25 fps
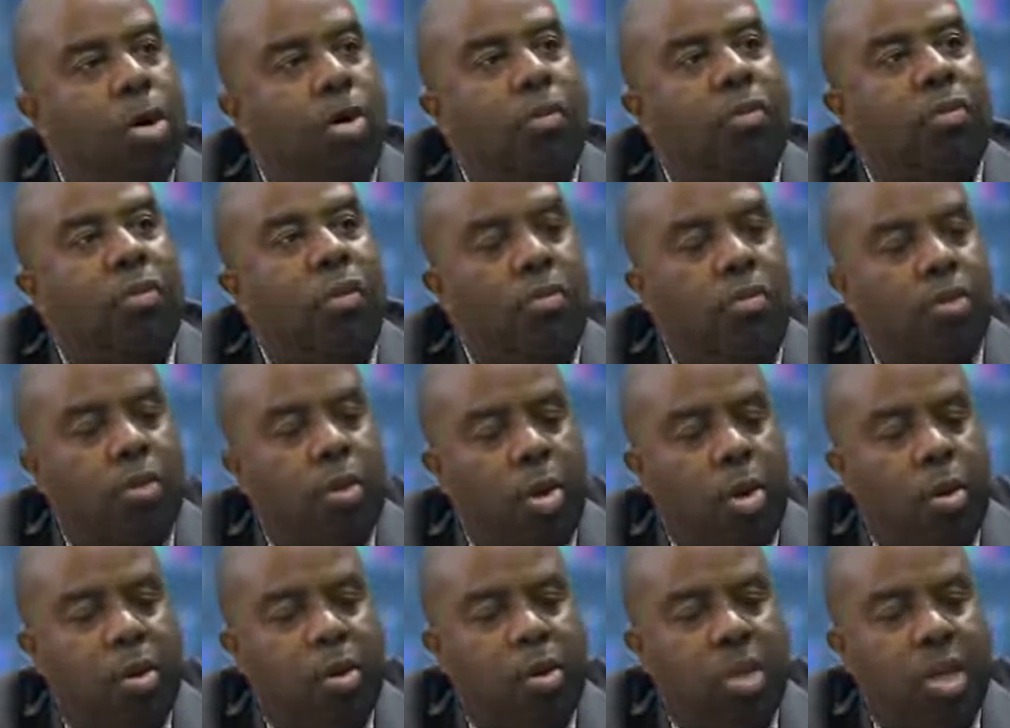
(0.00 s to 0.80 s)
from
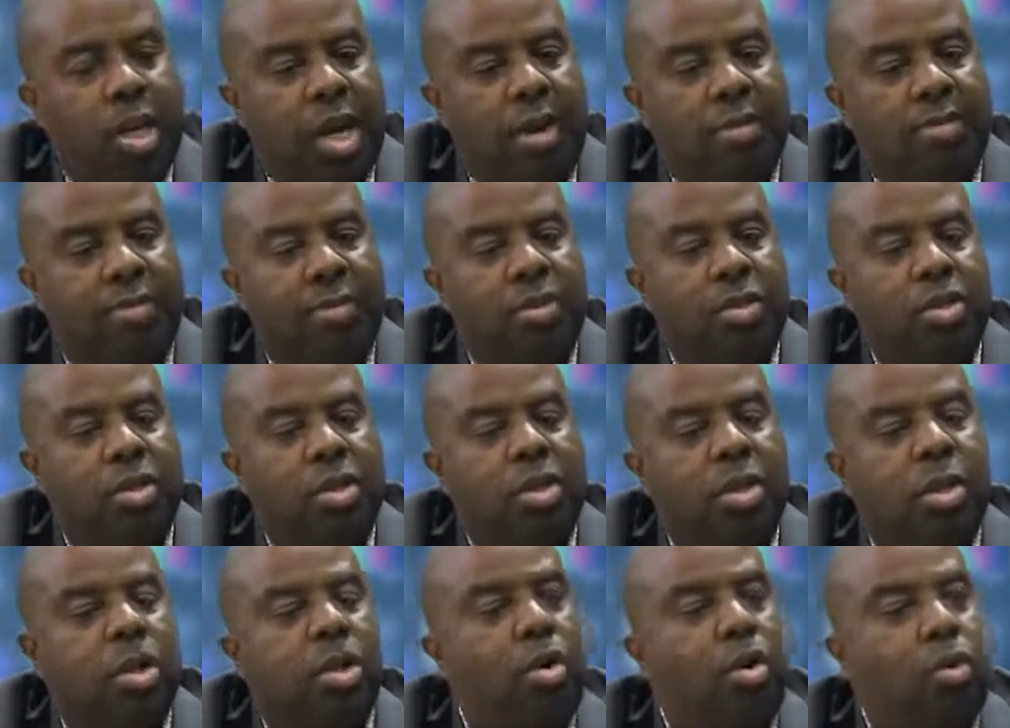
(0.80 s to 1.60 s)
those
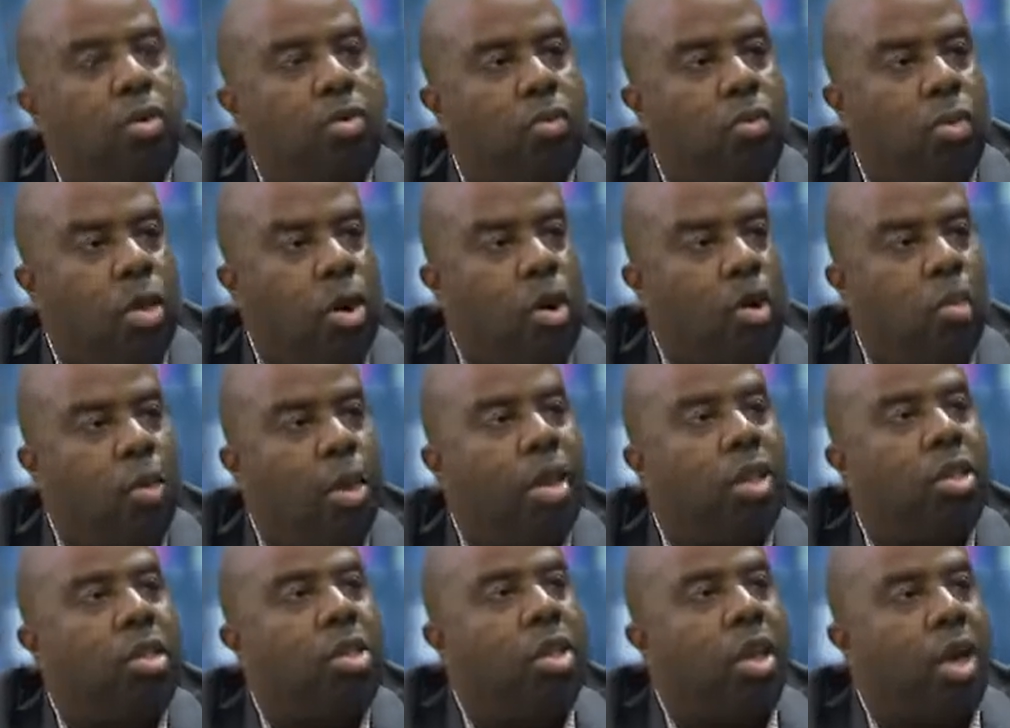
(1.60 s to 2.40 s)
efforts grow
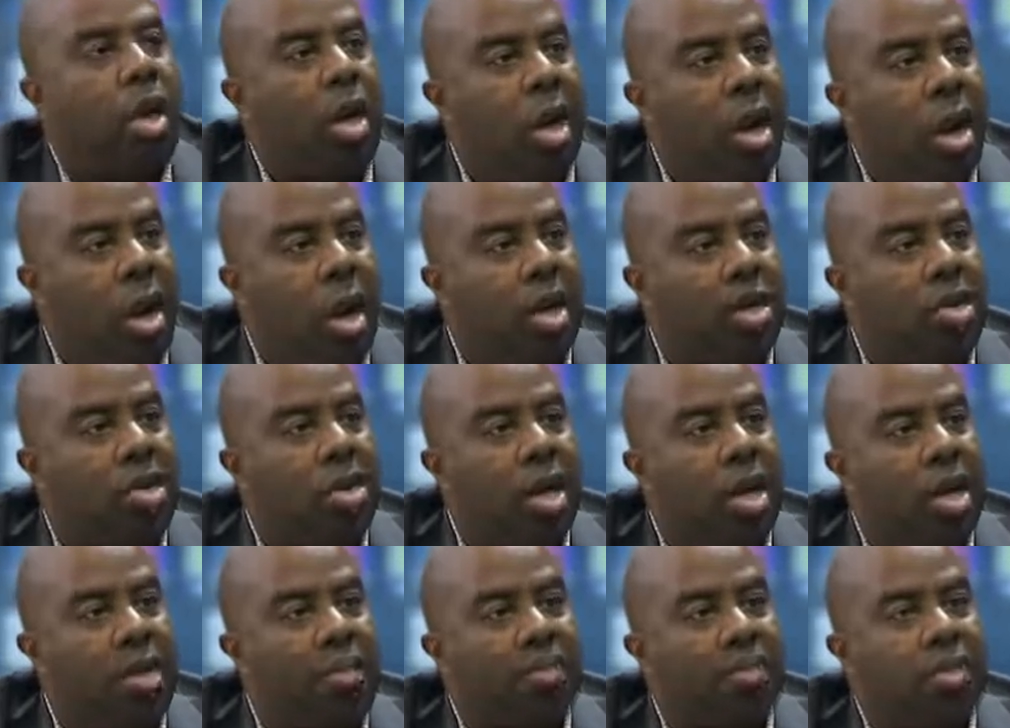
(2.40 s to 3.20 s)
into larger
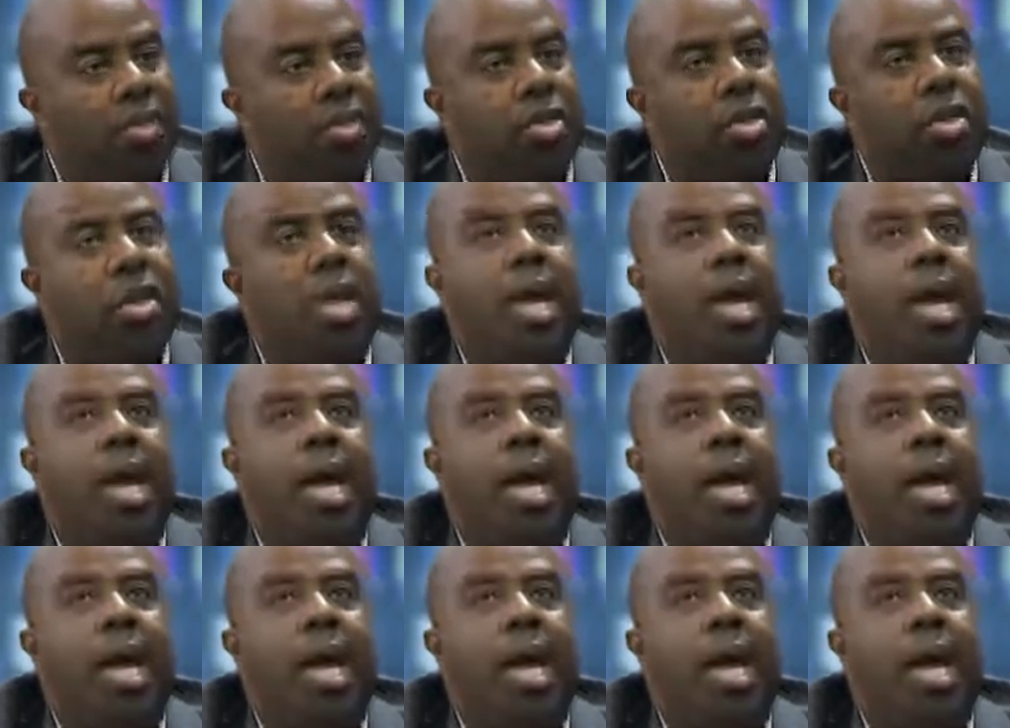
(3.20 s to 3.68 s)
efforts.